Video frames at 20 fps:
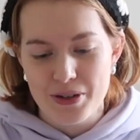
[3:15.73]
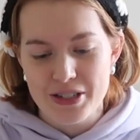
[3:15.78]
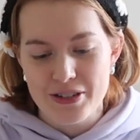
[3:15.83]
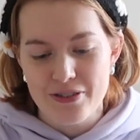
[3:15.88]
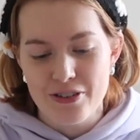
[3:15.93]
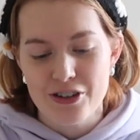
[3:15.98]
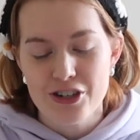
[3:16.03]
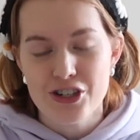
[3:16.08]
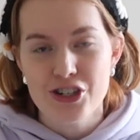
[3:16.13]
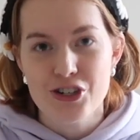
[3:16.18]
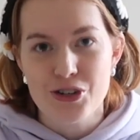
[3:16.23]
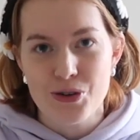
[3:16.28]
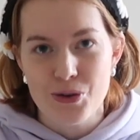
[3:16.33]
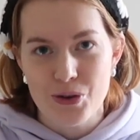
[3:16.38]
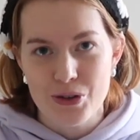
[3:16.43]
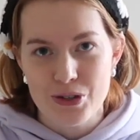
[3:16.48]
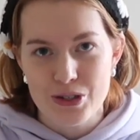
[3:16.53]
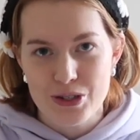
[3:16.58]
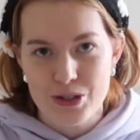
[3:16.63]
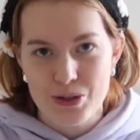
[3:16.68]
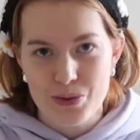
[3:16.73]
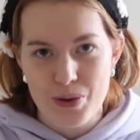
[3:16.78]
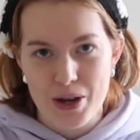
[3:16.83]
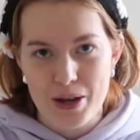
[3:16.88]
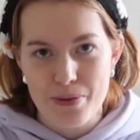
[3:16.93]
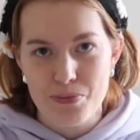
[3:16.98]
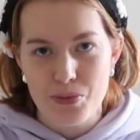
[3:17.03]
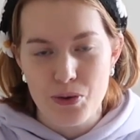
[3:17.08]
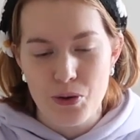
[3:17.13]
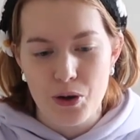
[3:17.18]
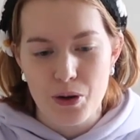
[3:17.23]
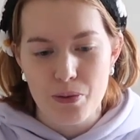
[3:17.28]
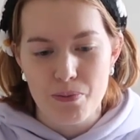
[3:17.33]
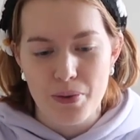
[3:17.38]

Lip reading: It's a very short, sweet book,